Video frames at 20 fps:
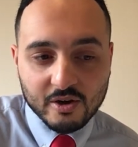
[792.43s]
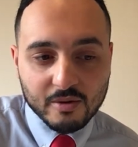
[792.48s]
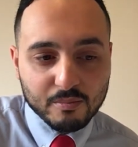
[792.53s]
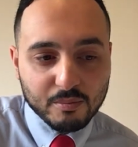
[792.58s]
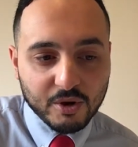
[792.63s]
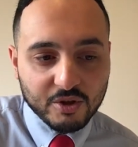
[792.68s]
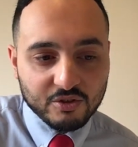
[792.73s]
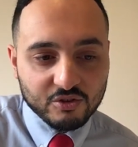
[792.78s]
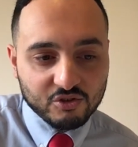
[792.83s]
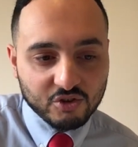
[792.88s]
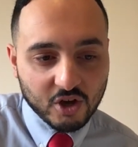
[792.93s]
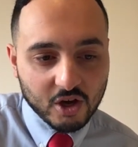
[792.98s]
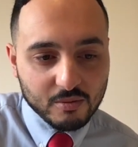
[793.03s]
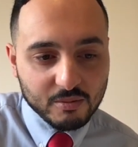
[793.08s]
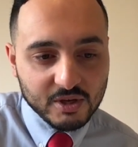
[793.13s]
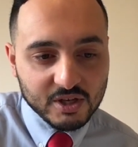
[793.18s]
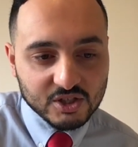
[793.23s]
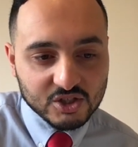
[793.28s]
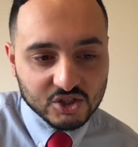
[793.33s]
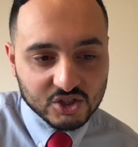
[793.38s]
By the time
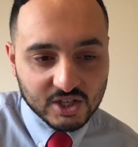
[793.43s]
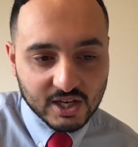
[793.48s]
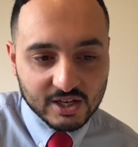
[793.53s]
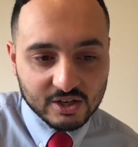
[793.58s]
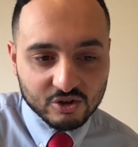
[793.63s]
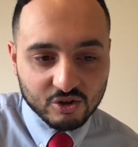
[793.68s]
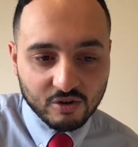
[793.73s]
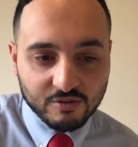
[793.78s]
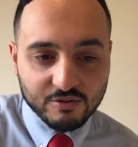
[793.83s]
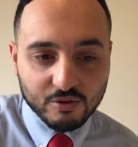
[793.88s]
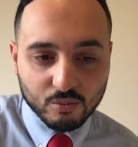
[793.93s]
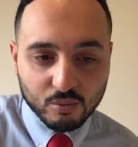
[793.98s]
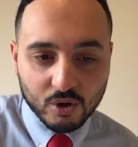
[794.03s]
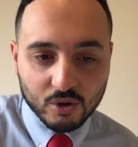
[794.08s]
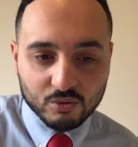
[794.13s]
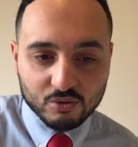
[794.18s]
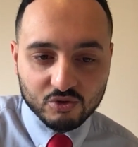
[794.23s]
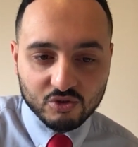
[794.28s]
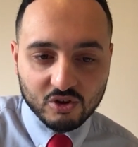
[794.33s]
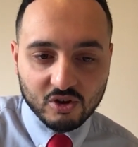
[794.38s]
he had staggered off the
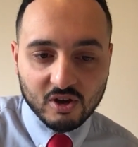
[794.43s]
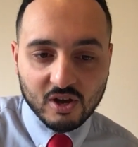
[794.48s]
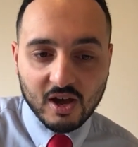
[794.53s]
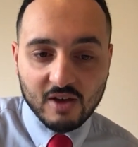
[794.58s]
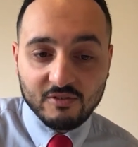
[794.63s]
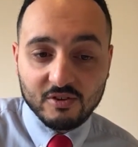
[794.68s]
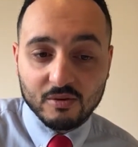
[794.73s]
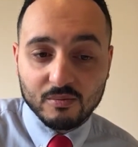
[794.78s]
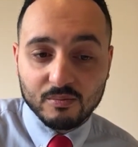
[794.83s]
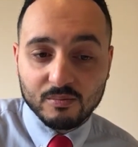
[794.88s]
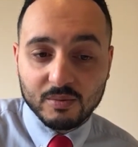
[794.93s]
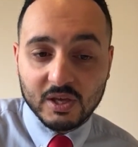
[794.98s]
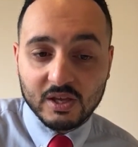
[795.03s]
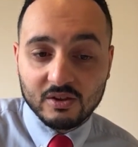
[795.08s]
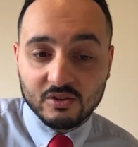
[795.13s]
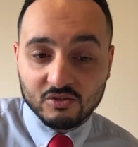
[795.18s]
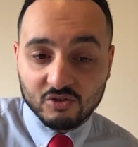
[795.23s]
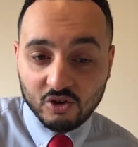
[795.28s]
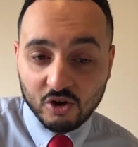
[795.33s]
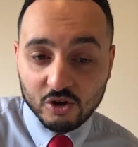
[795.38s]
waltzer, having
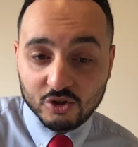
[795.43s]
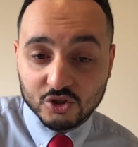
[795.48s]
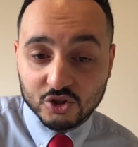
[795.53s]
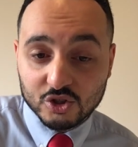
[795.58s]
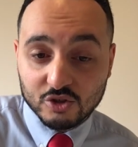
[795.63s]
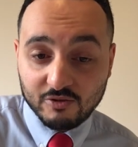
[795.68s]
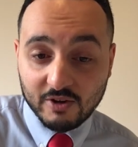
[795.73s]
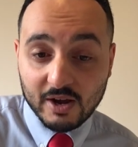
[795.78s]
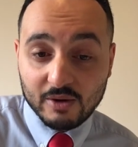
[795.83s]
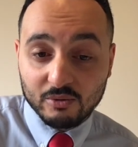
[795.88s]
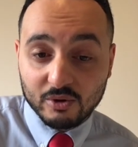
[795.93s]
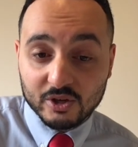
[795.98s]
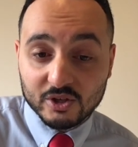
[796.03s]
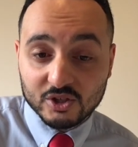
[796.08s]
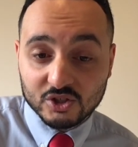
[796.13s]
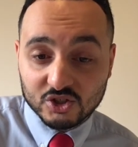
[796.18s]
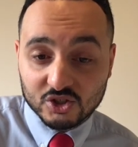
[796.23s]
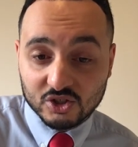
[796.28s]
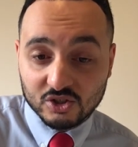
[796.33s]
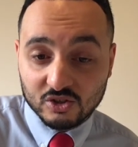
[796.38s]
been tossed around like
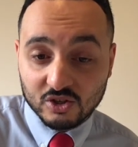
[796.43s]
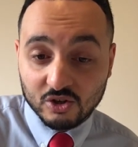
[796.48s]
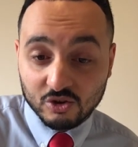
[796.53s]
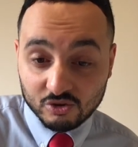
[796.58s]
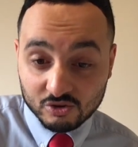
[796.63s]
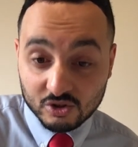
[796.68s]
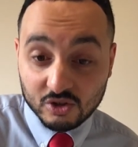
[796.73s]
a, uh,